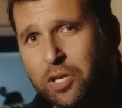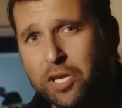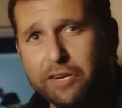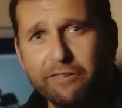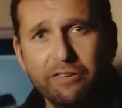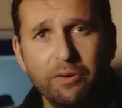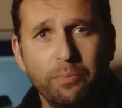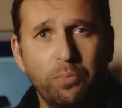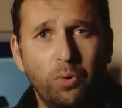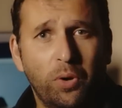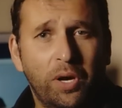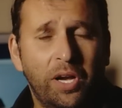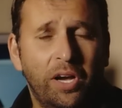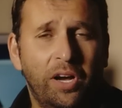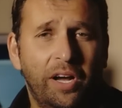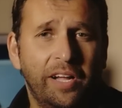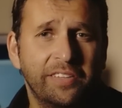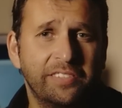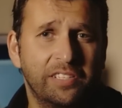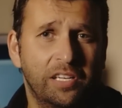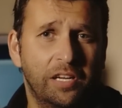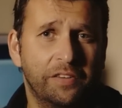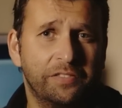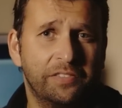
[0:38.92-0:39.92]
Europe were
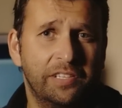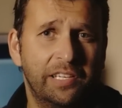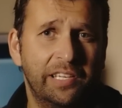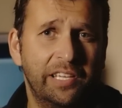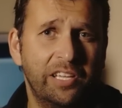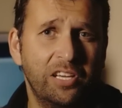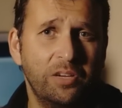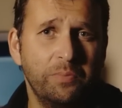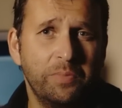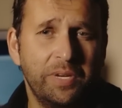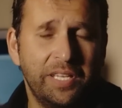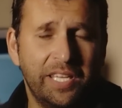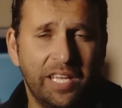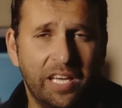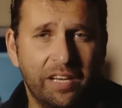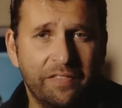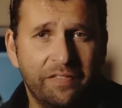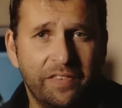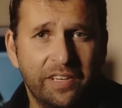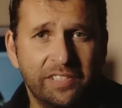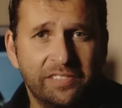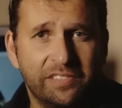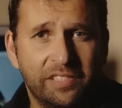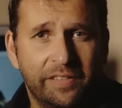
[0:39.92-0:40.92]
kind enough to loan me the
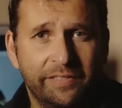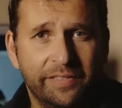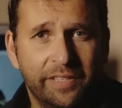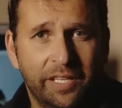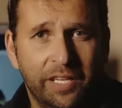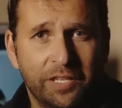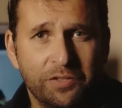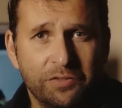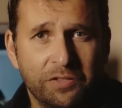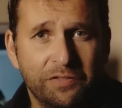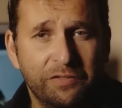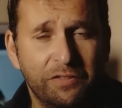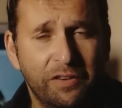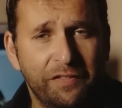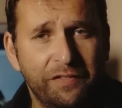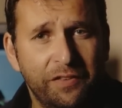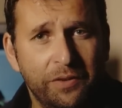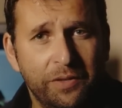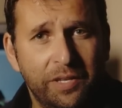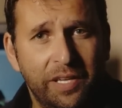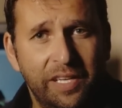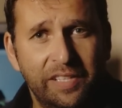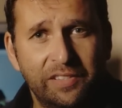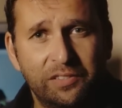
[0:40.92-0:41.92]
FS700 for a
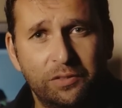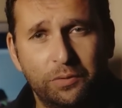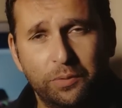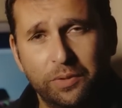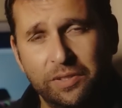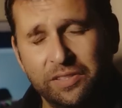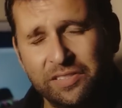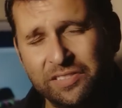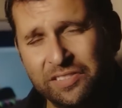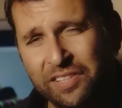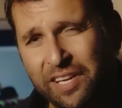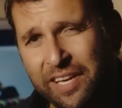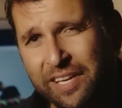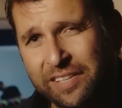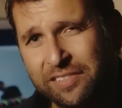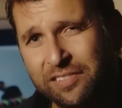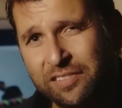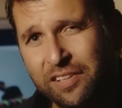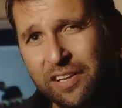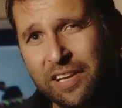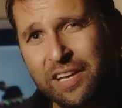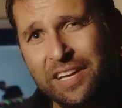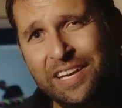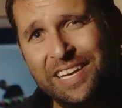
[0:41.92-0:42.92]
few days to assess.
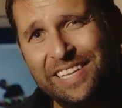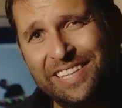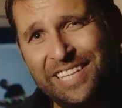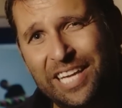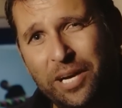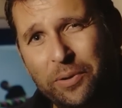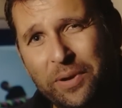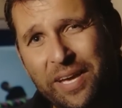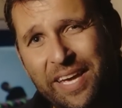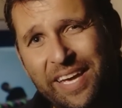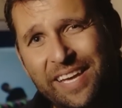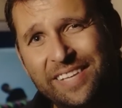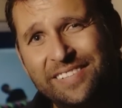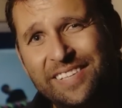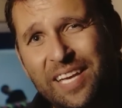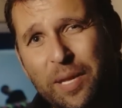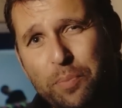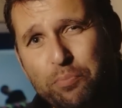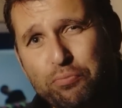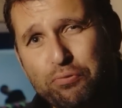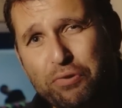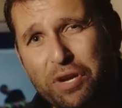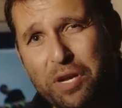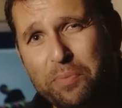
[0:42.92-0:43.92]
Now, it is a
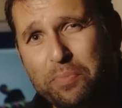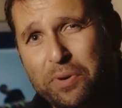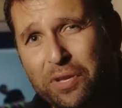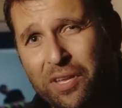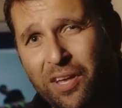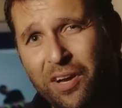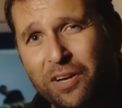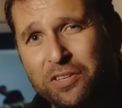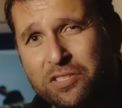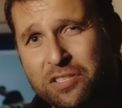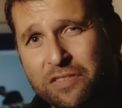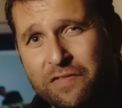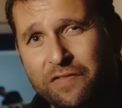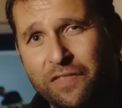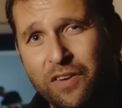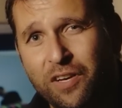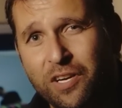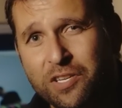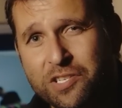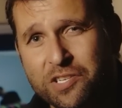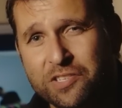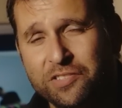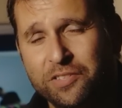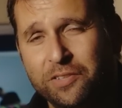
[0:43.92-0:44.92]
pre-production
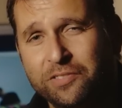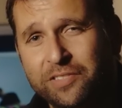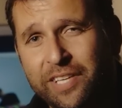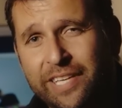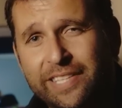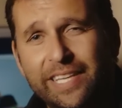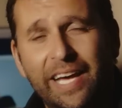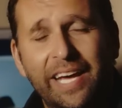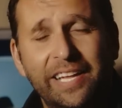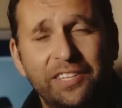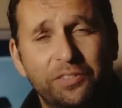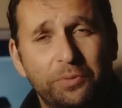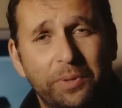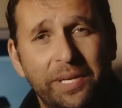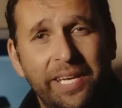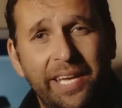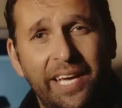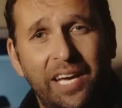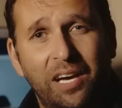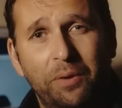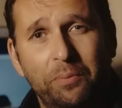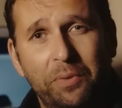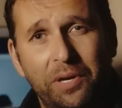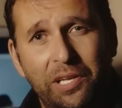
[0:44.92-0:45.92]
version, so take that into
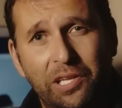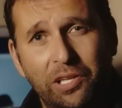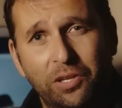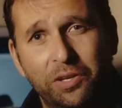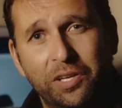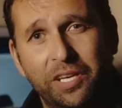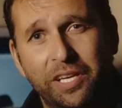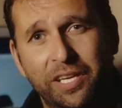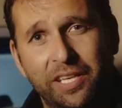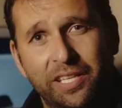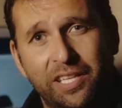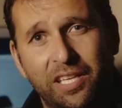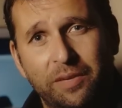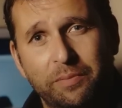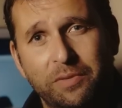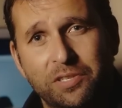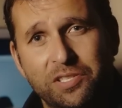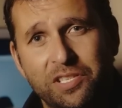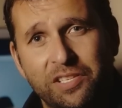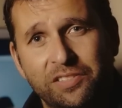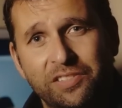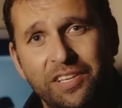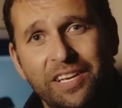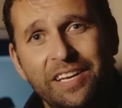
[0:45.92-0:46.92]
account when looking at the
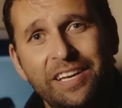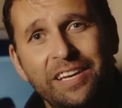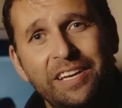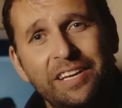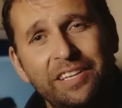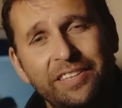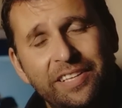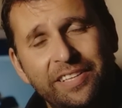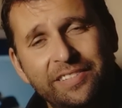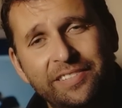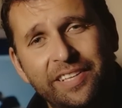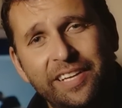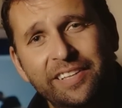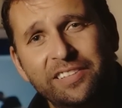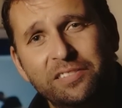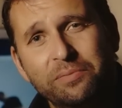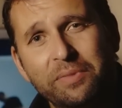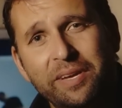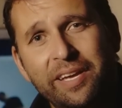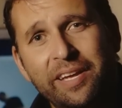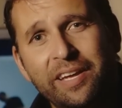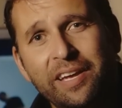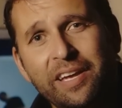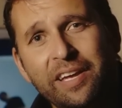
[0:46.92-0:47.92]
images. They're saying to
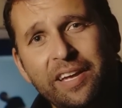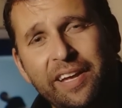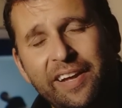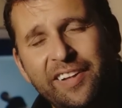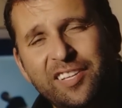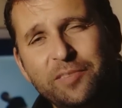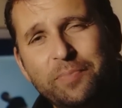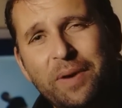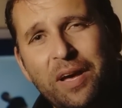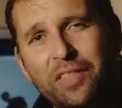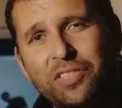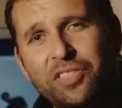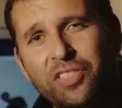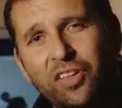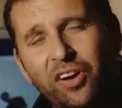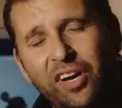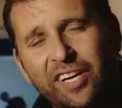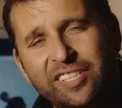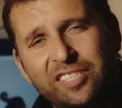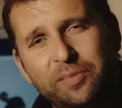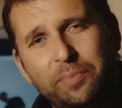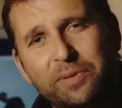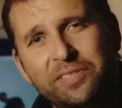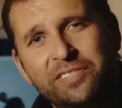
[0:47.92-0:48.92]
me it's about
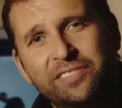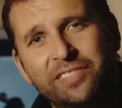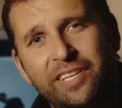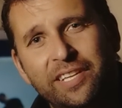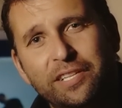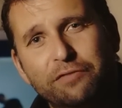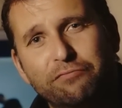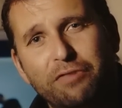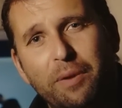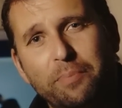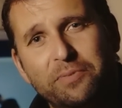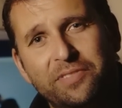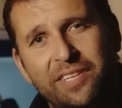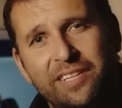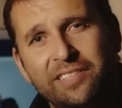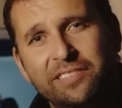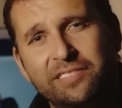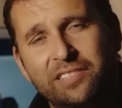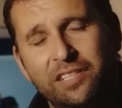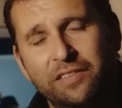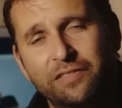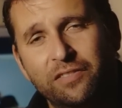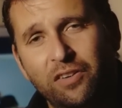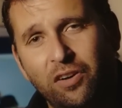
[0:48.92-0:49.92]
90%
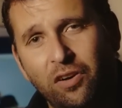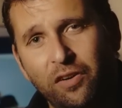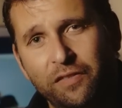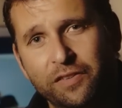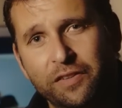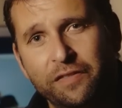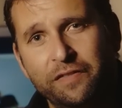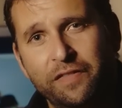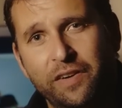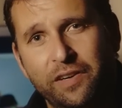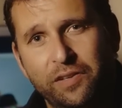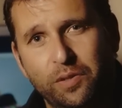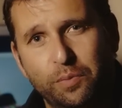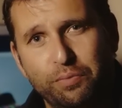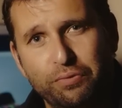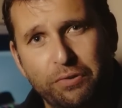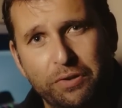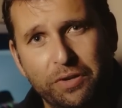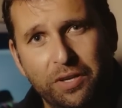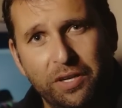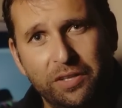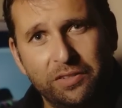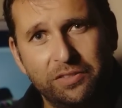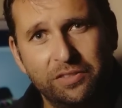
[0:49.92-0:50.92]
representative of the final
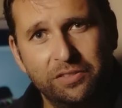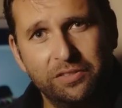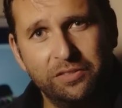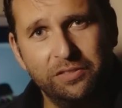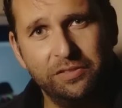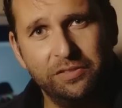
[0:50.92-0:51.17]
product.